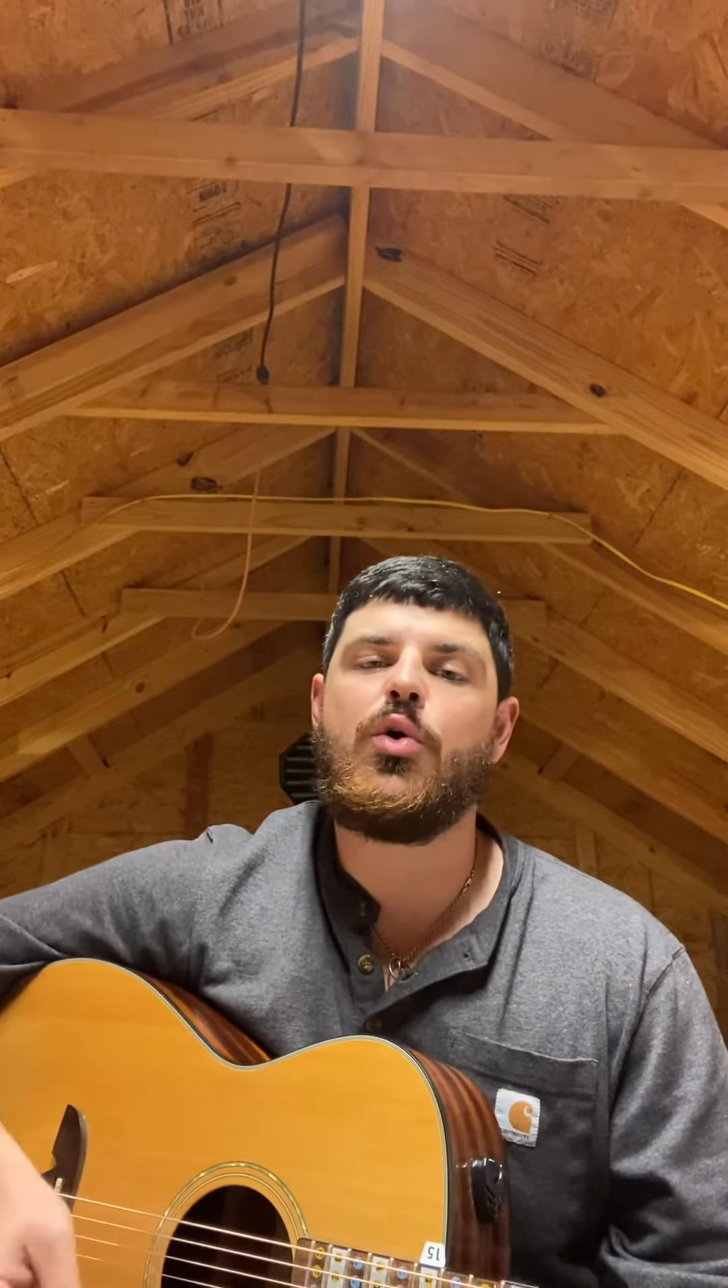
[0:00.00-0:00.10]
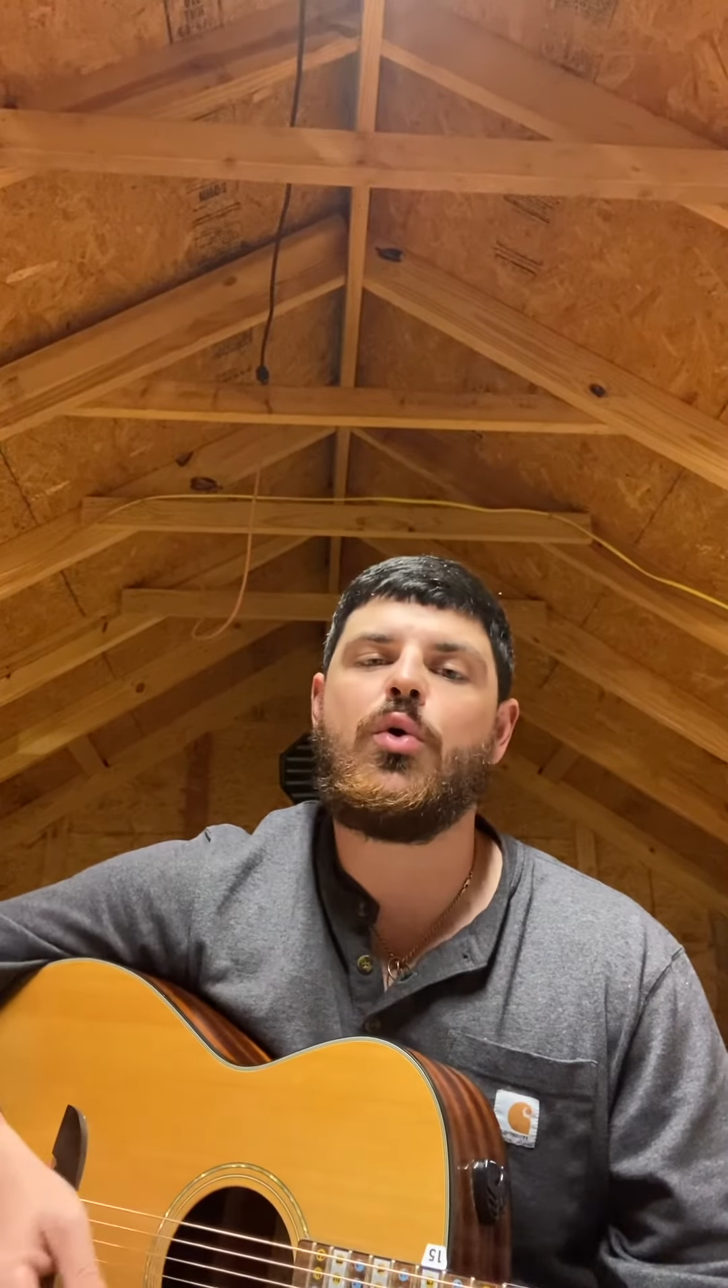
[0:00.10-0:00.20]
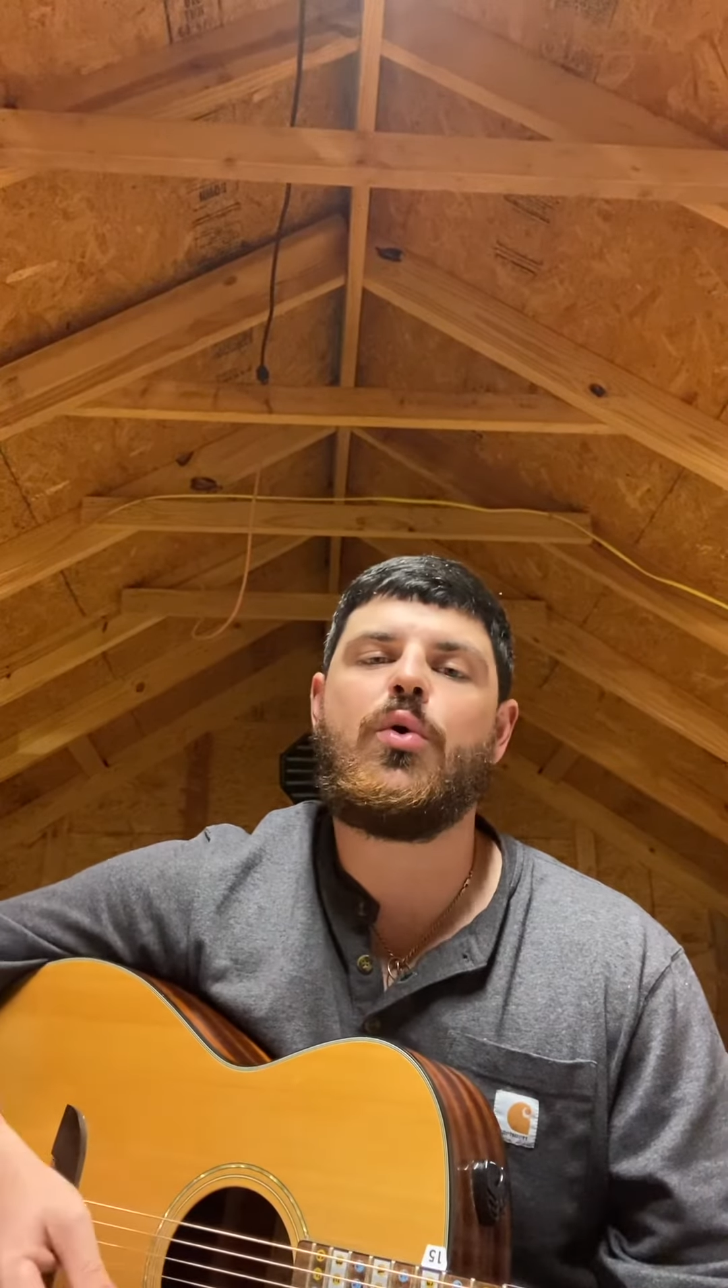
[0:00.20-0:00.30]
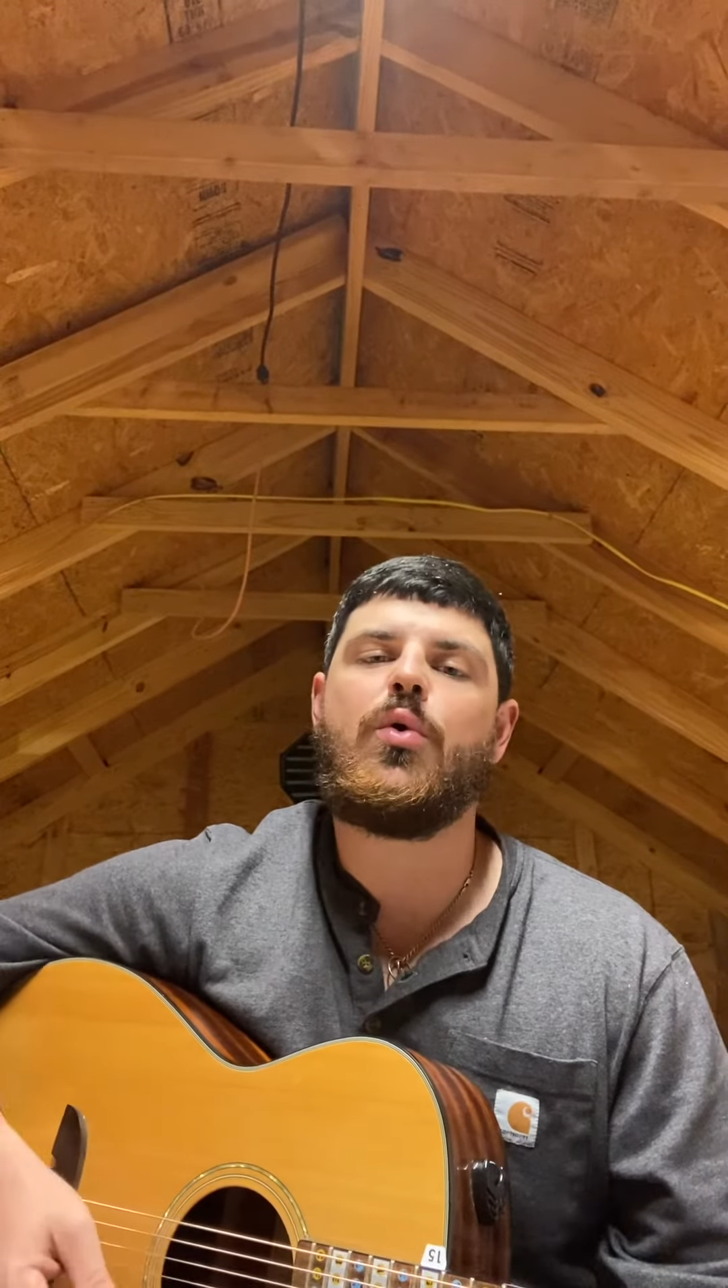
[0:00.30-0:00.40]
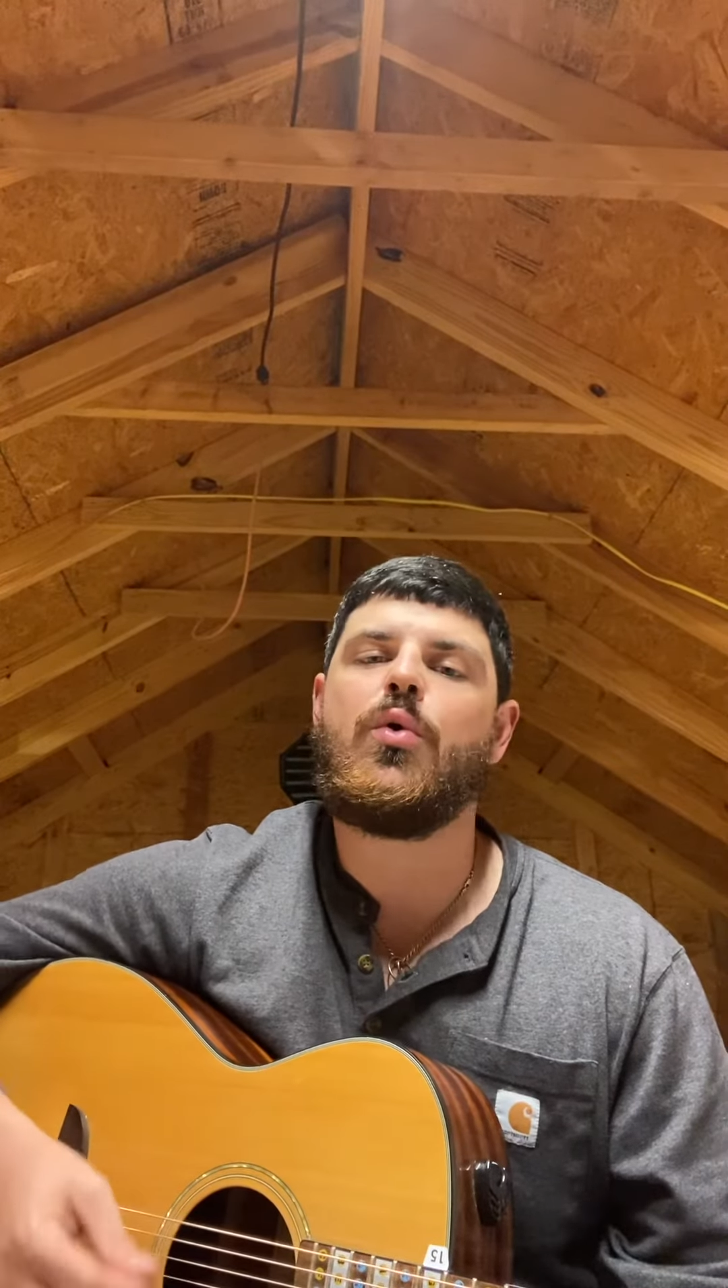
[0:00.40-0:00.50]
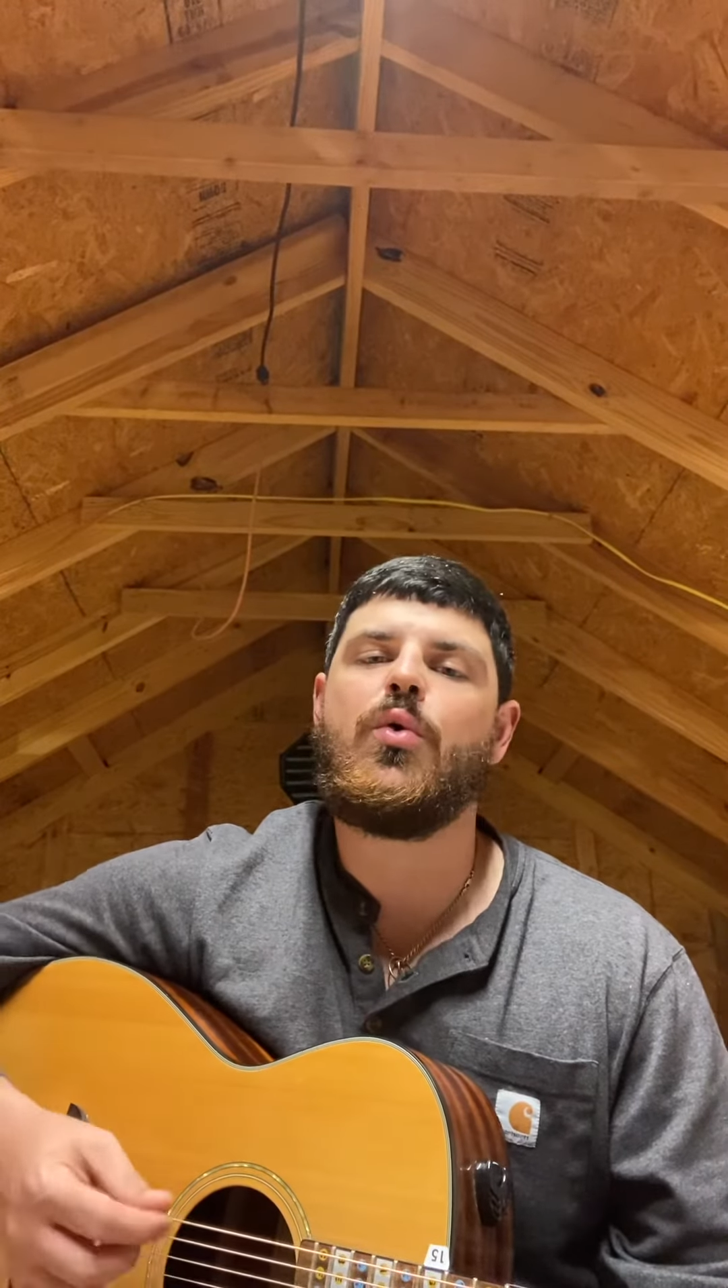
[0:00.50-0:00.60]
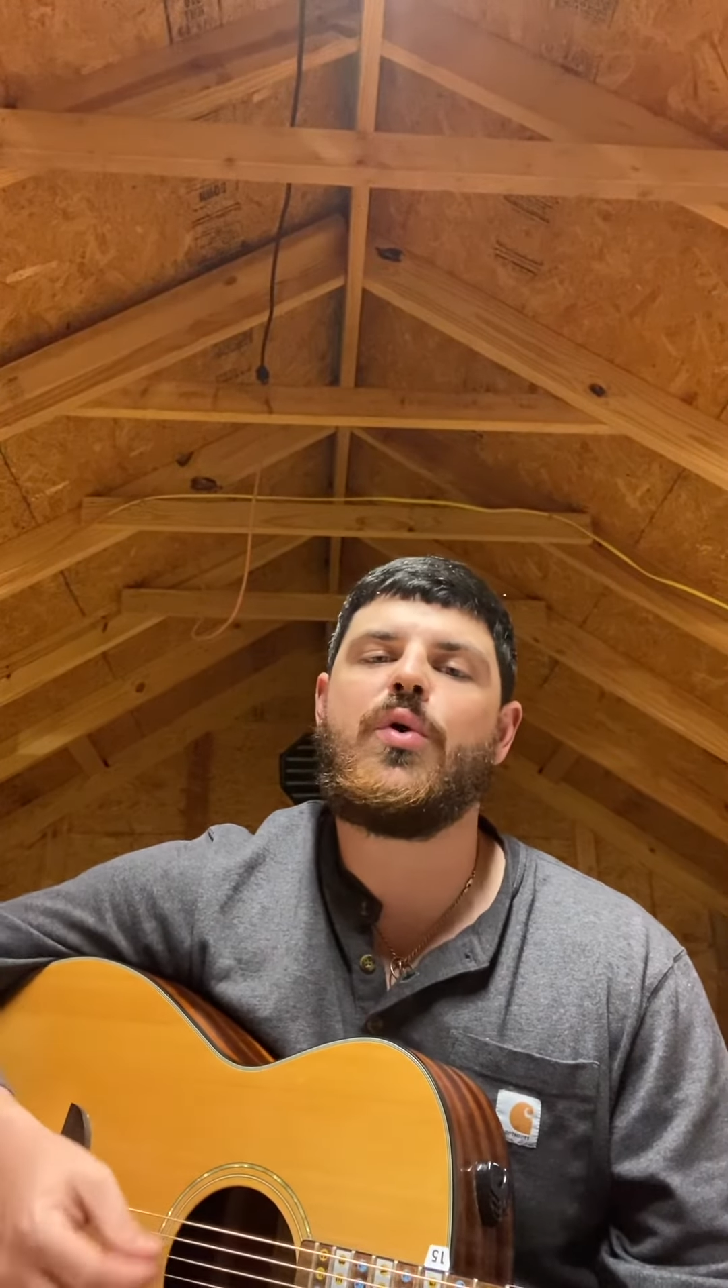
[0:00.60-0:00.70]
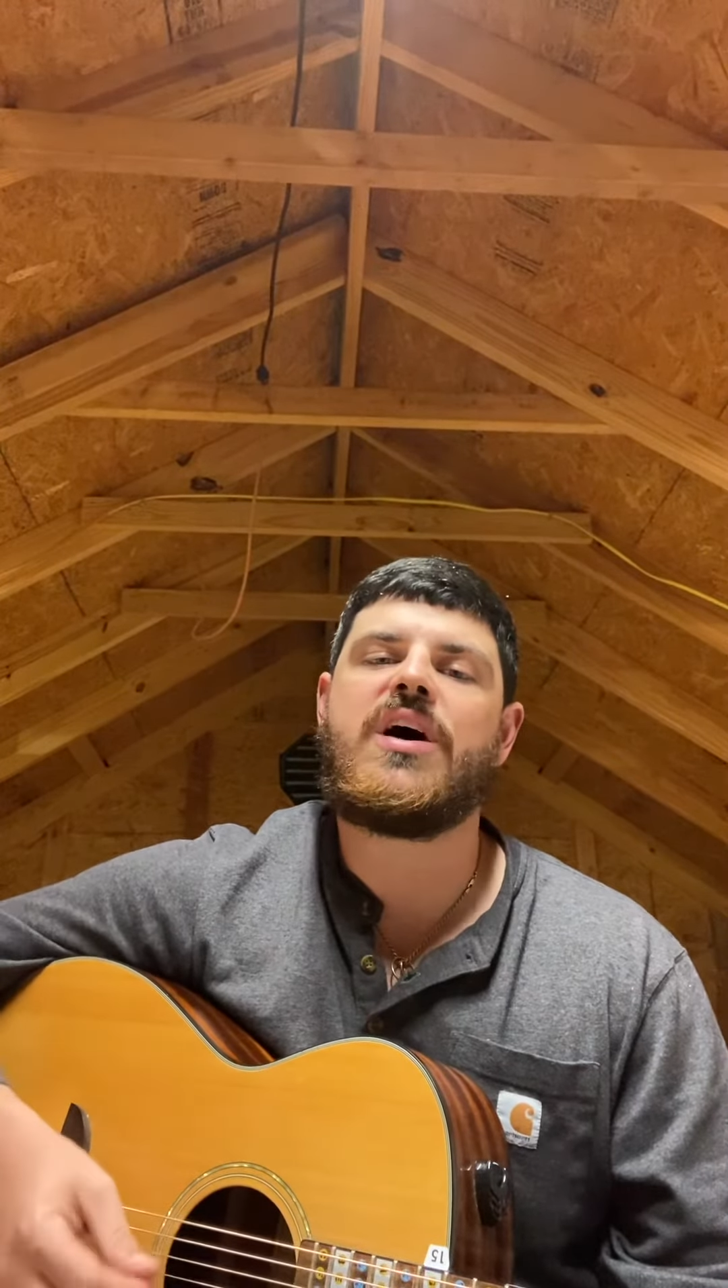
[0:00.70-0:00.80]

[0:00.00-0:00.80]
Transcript: know